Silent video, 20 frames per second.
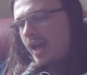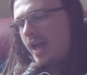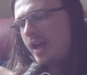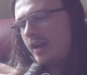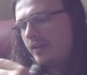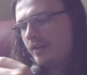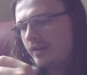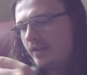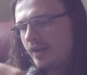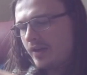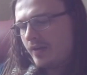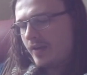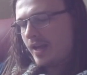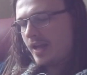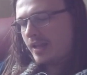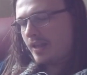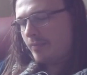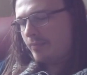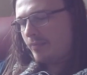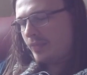gonna go ahead
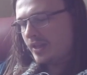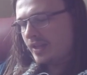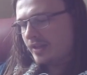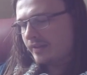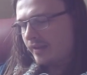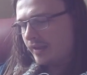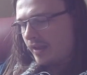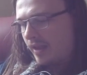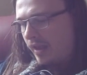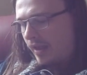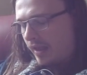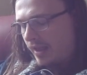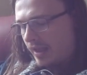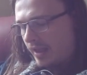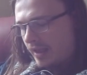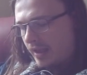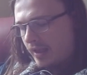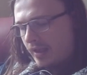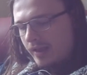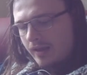and put this
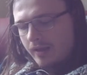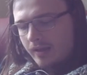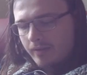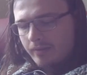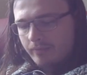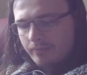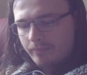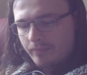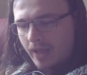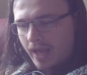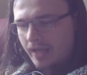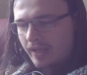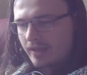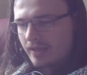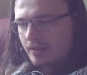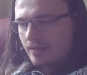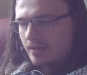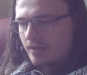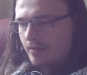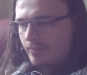back
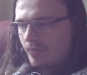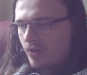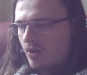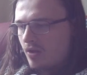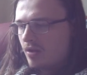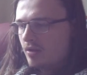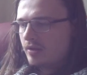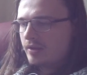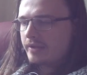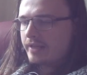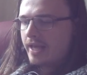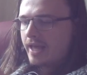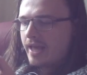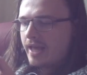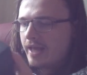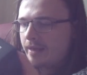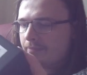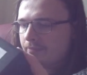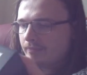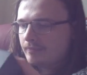in the box.
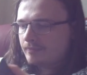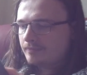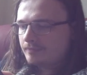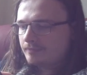Um,